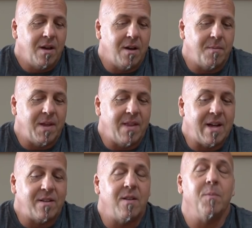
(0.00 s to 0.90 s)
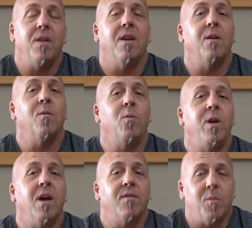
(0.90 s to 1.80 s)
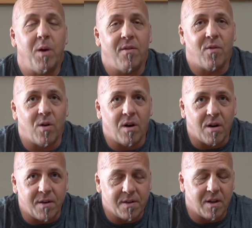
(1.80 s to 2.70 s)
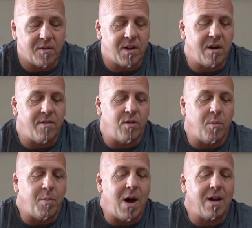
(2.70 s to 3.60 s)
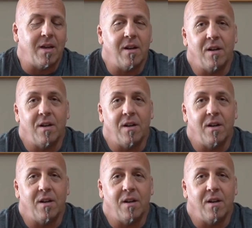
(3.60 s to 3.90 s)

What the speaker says: Now that's something that we have to pay for ourselves out of our own pocket,